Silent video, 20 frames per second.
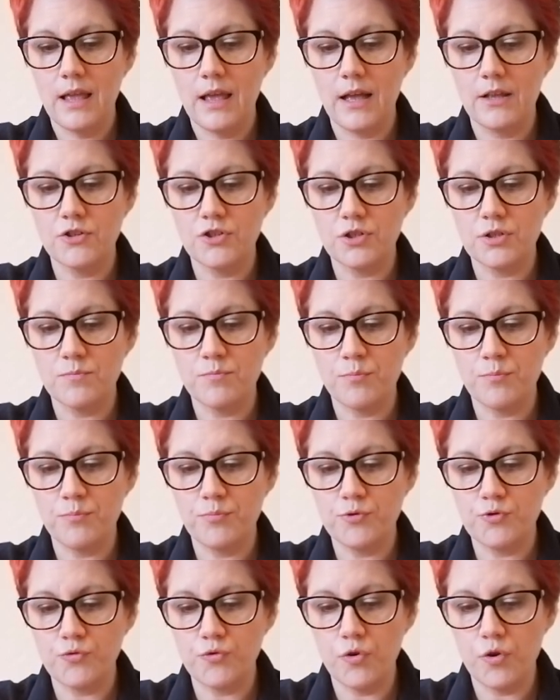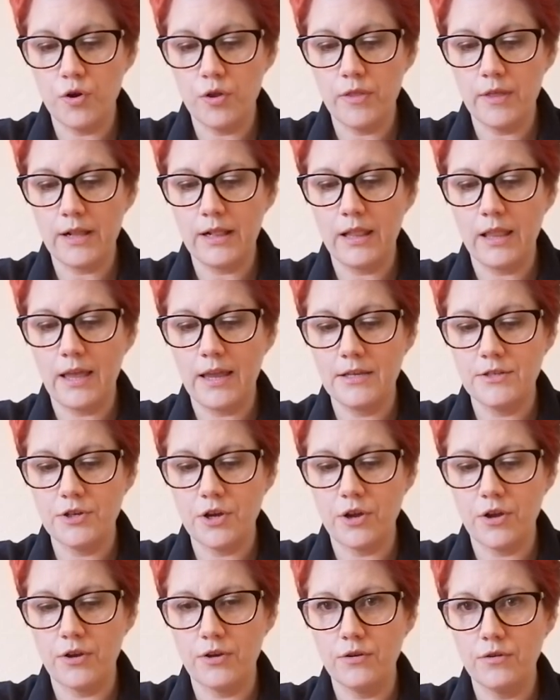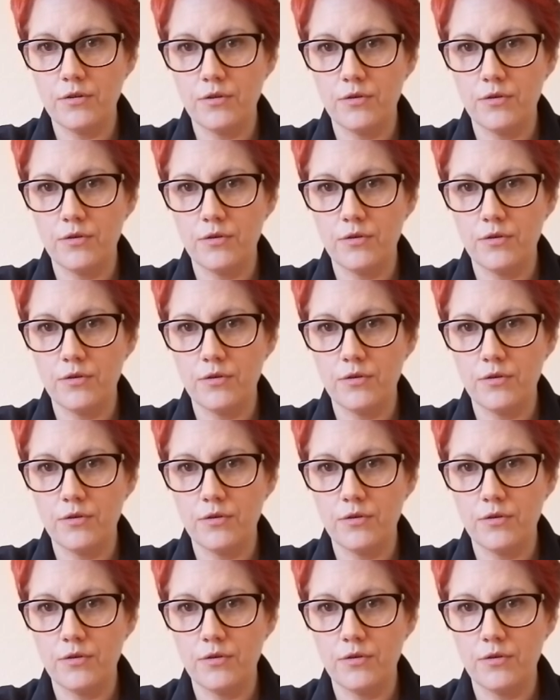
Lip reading: and just draw the clay down